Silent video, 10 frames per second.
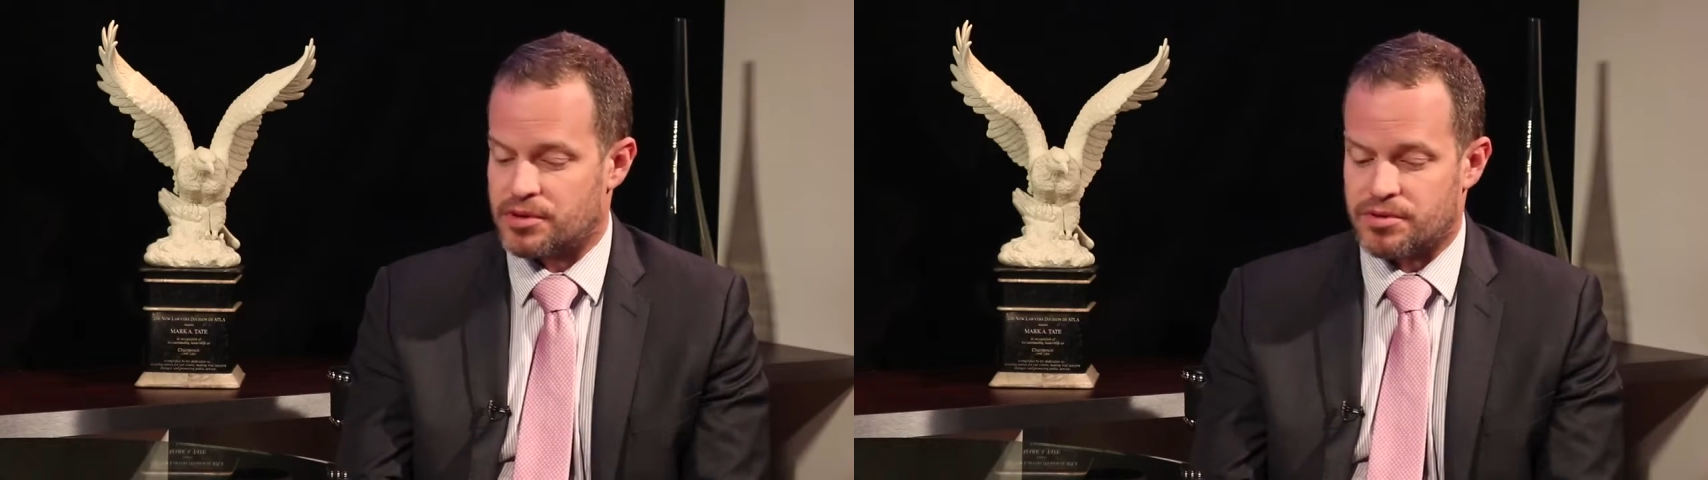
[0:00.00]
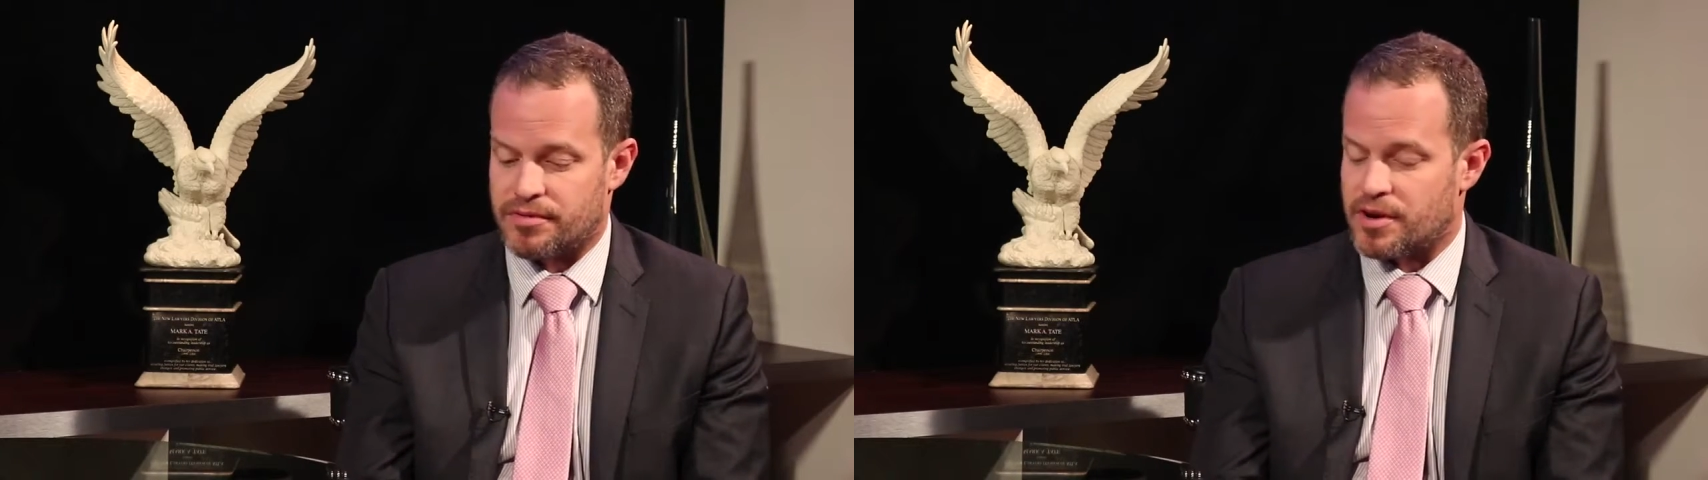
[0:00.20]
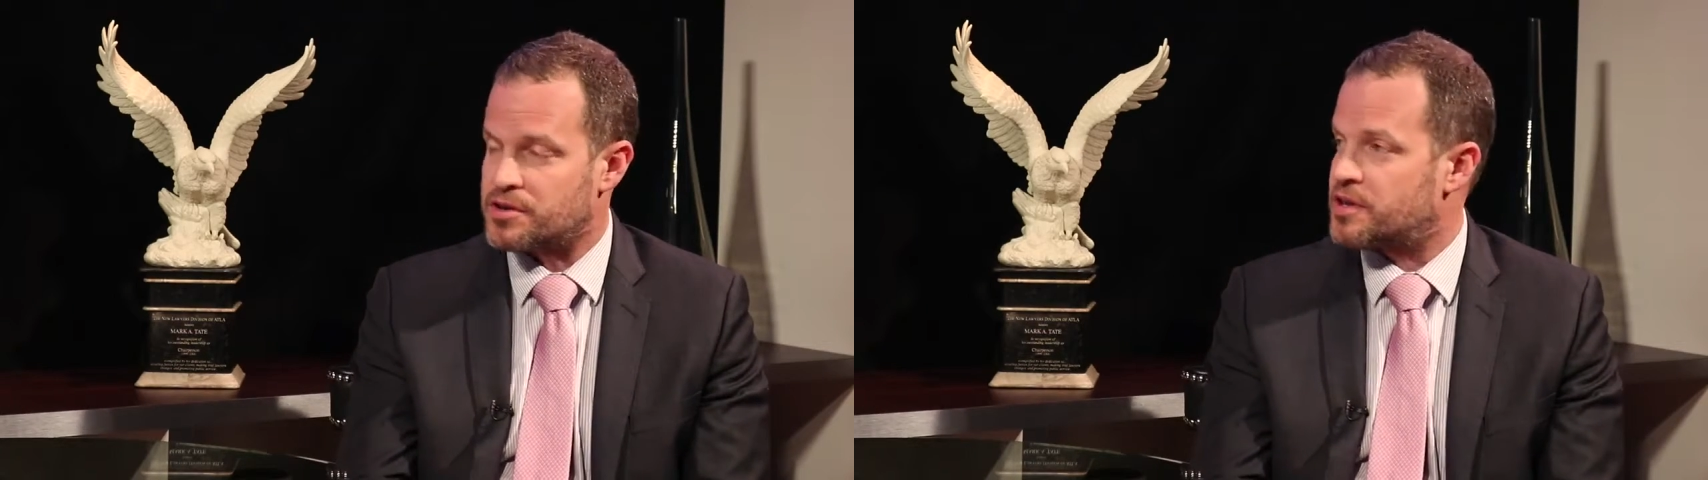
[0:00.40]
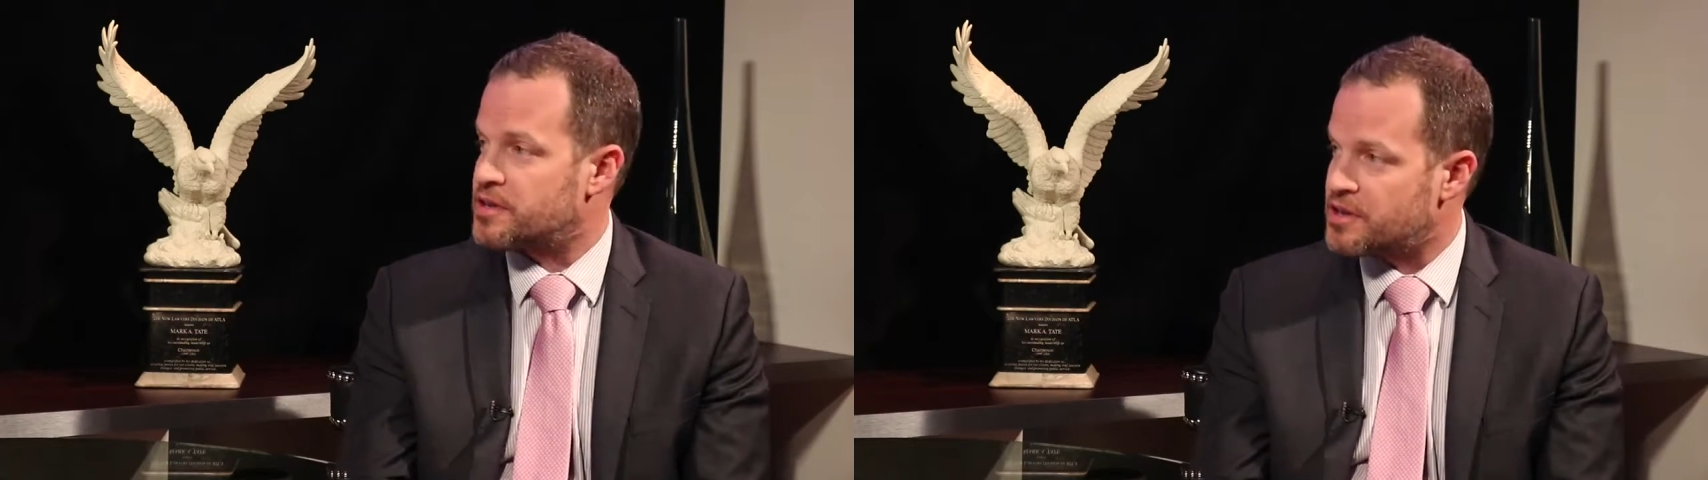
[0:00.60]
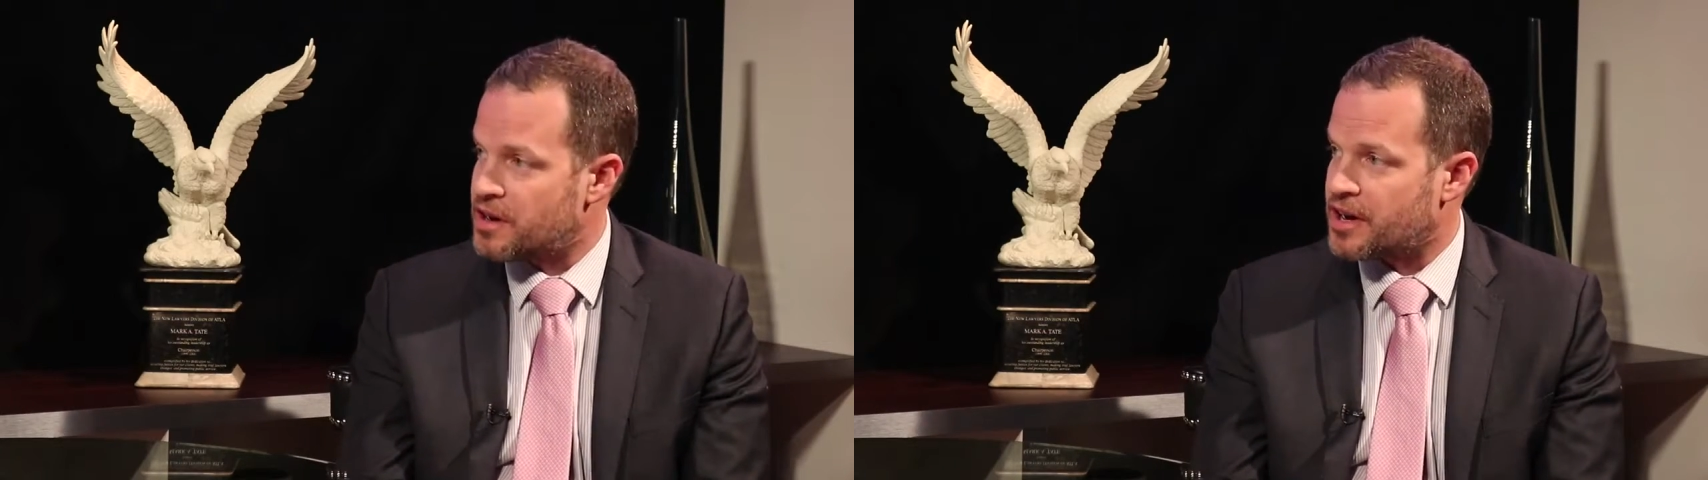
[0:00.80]
traversing
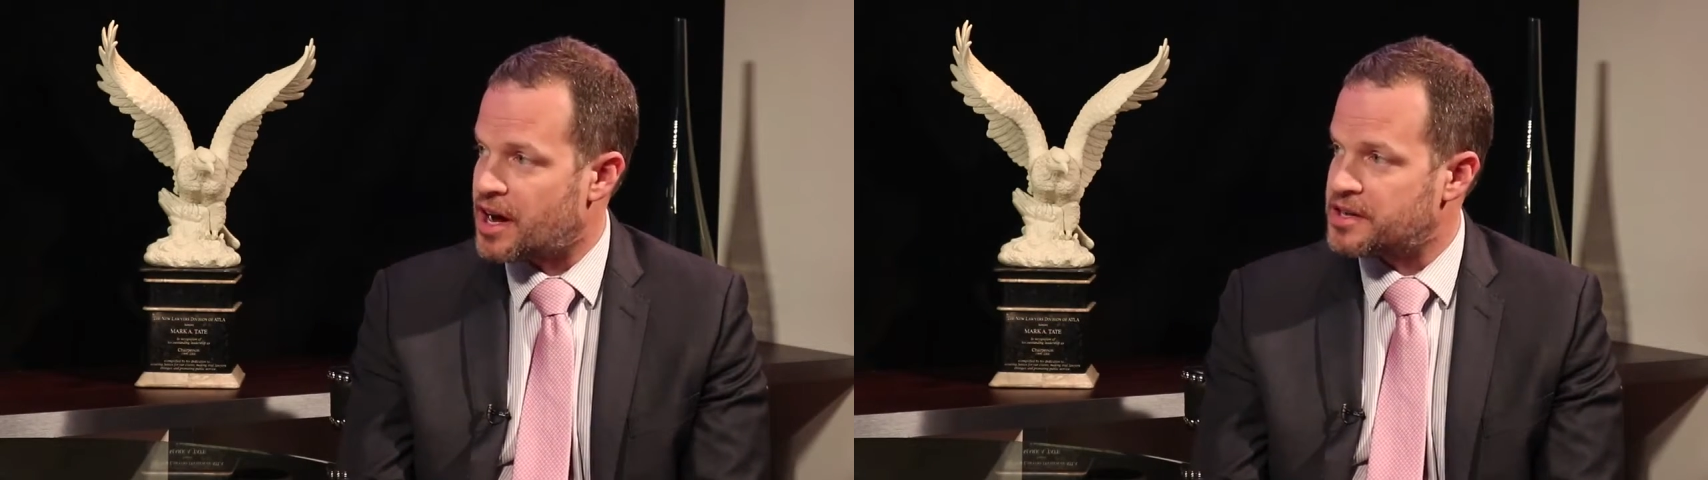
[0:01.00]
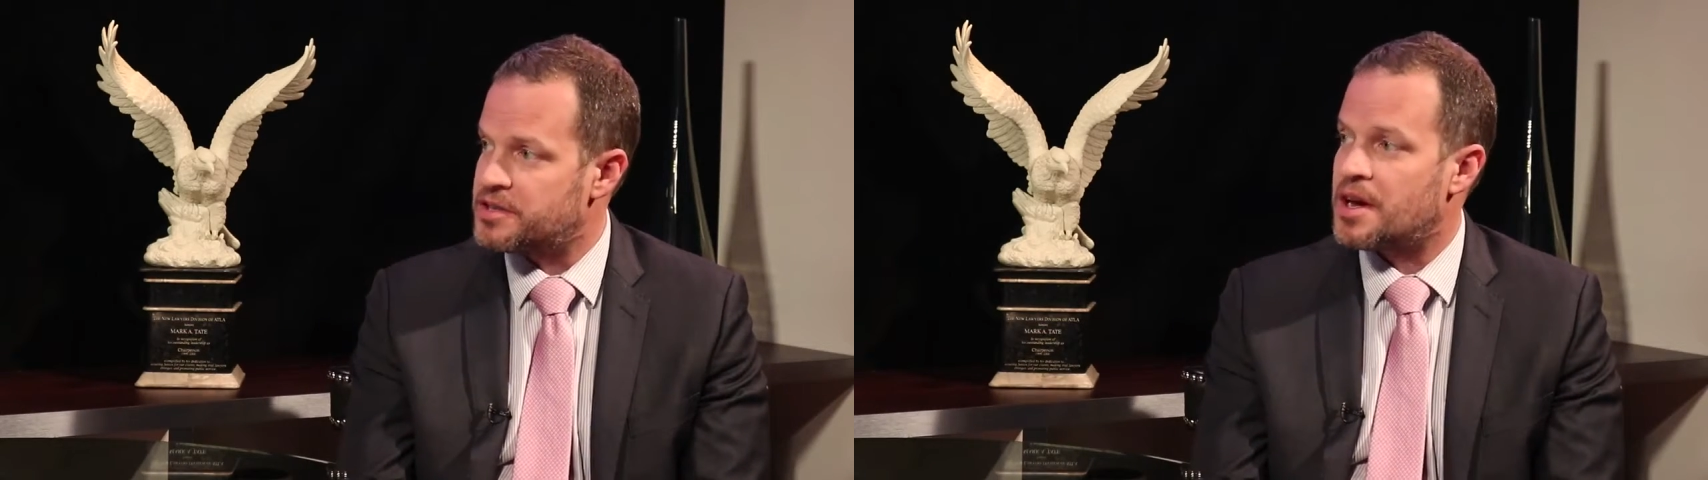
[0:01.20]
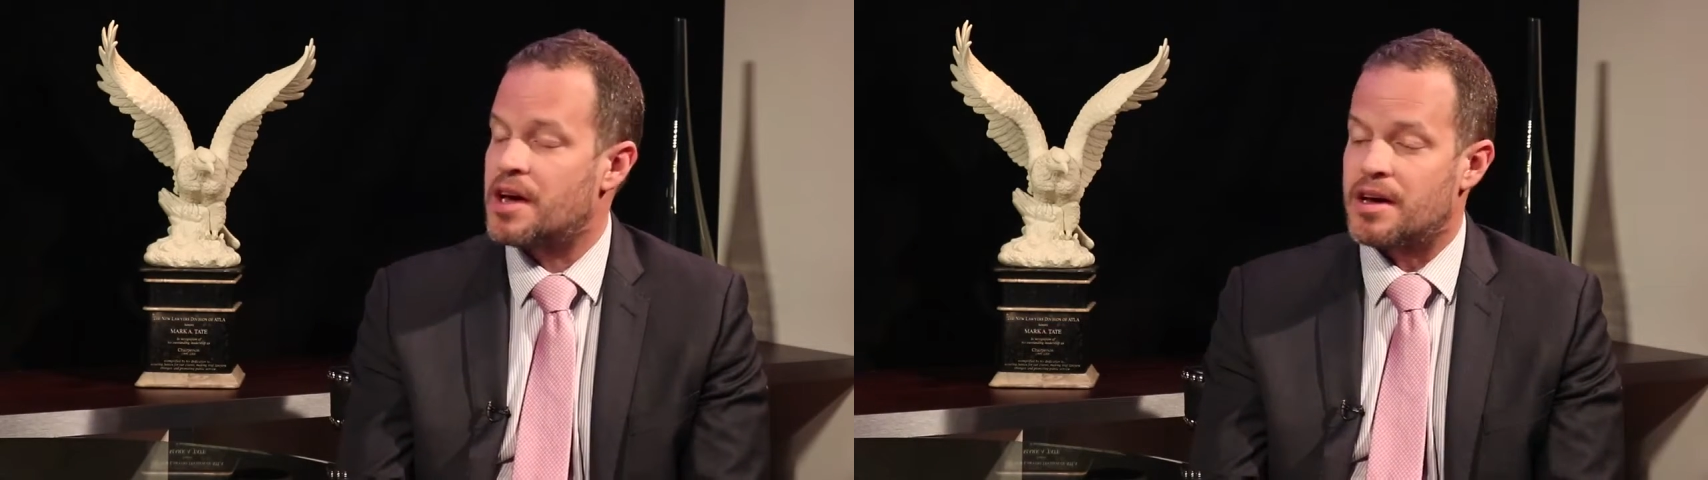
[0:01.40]
the staircase,